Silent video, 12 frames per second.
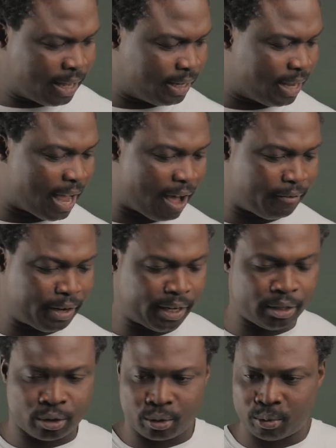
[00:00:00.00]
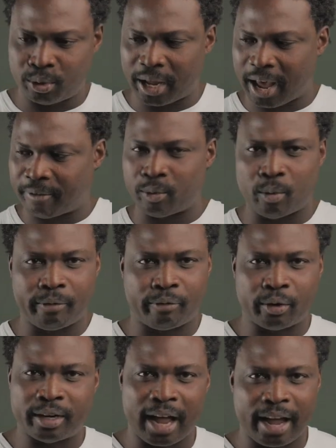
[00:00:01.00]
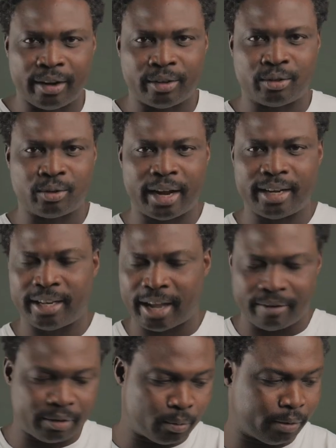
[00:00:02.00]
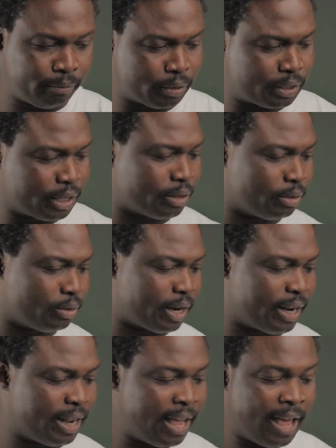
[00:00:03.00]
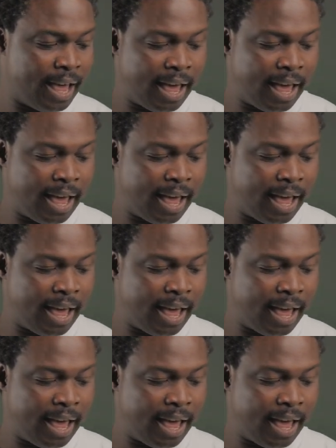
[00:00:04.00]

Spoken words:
They have it in two. They have the one for 900. They have the one for 600.